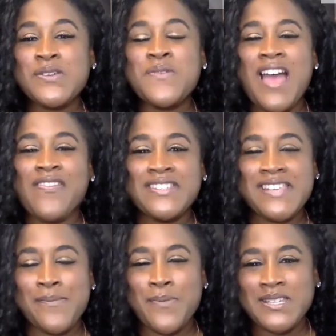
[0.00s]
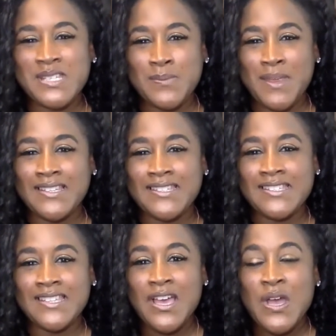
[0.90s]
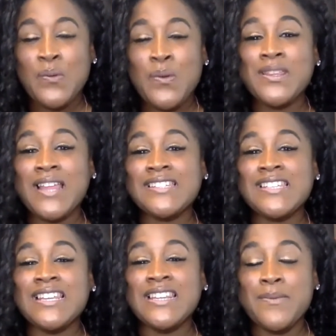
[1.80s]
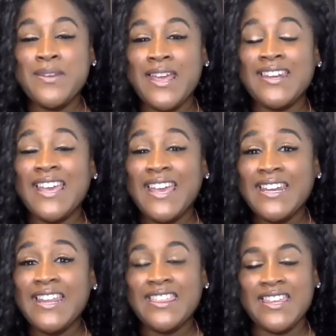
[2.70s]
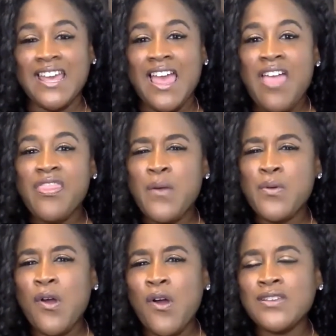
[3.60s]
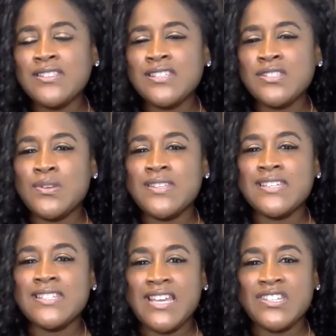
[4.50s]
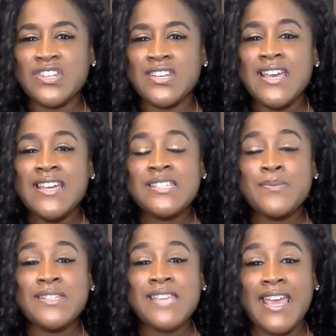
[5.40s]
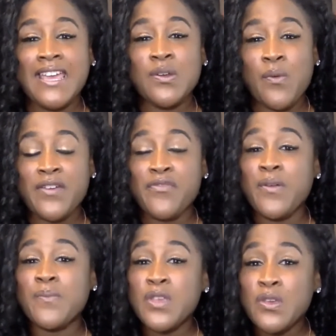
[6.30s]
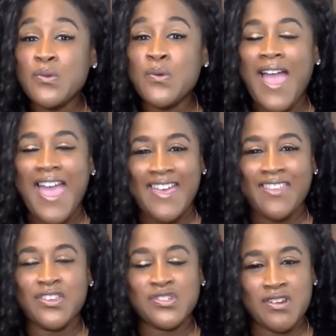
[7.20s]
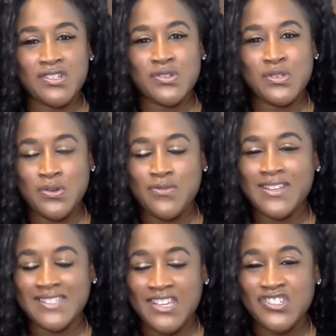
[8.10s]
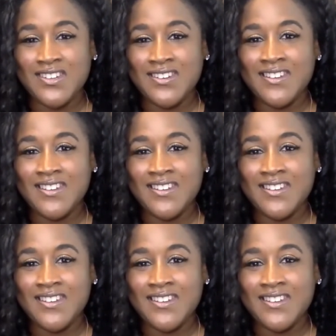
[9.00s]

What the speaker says: we have to set up our space. We would like to eliminate anything that would cause the students' attention to be taken away from you and the structured tutoring session.